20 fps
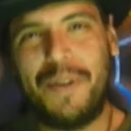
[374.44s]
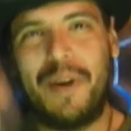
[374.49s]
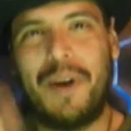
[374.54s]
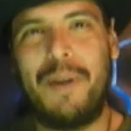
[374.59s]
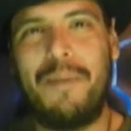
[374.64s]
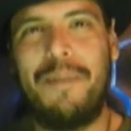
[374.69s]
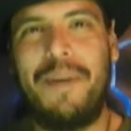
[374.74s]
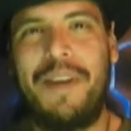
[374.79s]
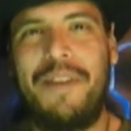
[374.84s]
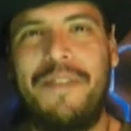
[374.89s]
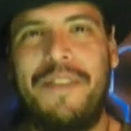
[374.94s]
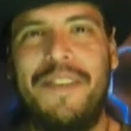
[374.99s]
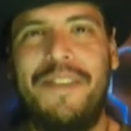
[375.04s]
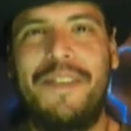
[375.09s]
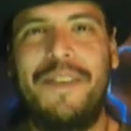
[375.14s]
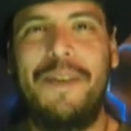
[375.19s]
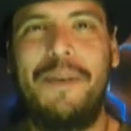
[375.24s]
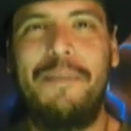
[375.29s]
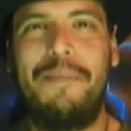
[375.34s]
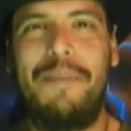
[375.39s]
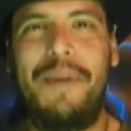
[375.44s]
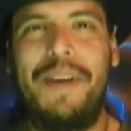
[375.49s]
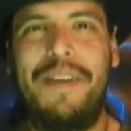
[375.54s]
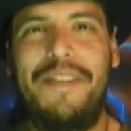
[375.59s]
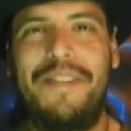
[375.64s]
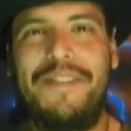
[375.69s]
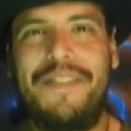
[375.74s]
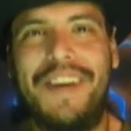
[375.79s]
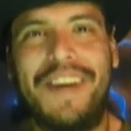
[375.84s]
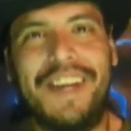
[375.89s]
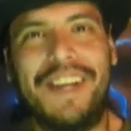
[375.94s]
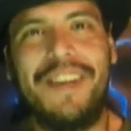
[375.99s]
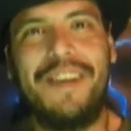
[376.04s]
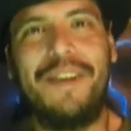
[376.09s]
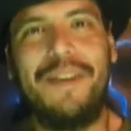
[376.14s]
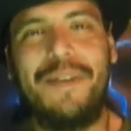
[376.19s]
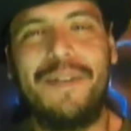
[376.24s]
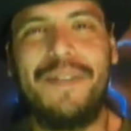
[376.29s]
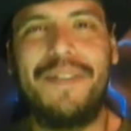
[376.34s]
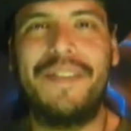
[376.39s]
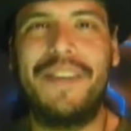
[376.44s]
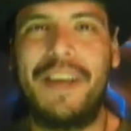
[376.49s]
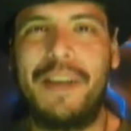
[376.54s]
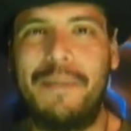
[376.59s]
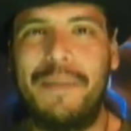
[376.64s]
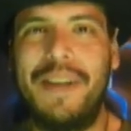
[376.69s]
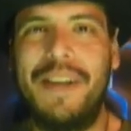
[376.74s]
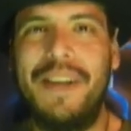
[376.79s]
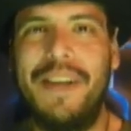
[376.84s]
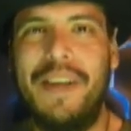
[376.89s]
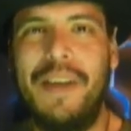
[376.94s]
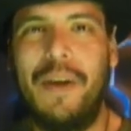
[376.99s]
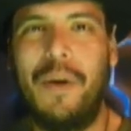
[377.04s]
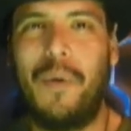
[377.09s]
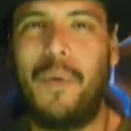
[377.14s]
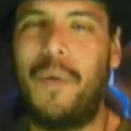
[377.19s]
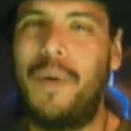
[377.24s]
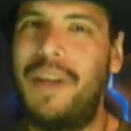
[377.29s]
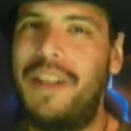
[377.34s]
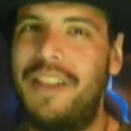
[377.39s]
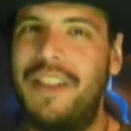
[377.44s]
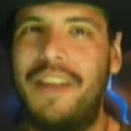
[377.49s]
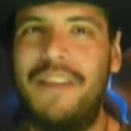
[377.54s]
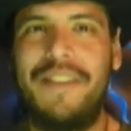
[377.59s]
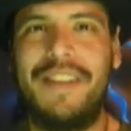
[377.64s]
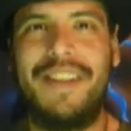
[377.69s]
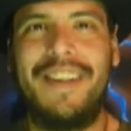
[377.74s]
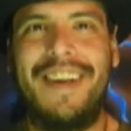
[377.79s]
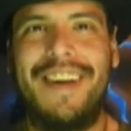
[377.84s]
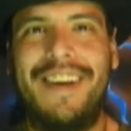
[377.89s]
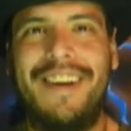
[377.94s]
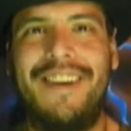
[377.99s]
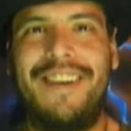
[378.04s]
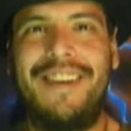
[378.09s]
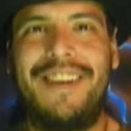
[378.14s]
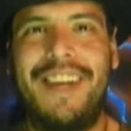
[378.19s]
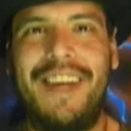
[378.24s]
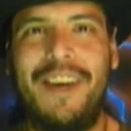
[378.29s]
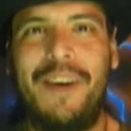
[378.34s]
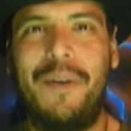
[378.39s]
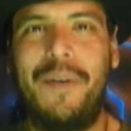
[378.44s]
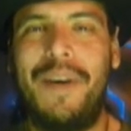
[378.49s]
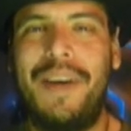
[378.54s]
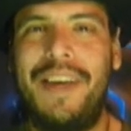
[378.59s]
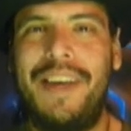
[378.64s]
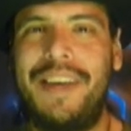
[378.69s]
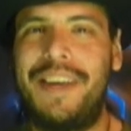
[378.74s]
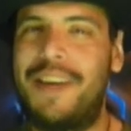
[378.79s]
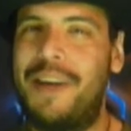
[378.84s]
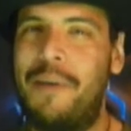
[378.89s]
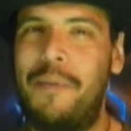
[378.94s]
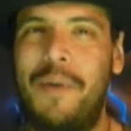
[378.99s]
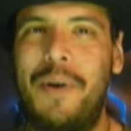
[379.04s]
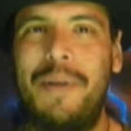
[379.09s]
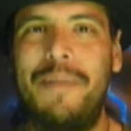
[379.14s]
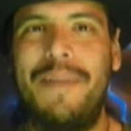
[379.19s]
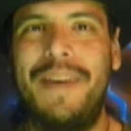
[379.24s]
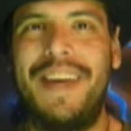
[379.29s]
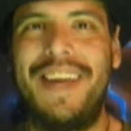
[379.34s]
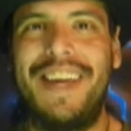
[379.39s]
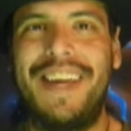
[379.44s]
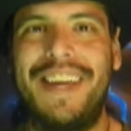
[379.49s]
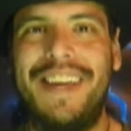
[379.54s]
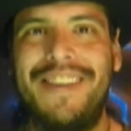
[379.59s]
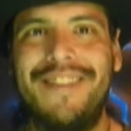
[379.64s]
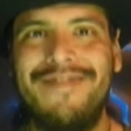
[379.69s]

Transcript: to our metaphysical motherfucking news segment. We love and line our day away, come what may.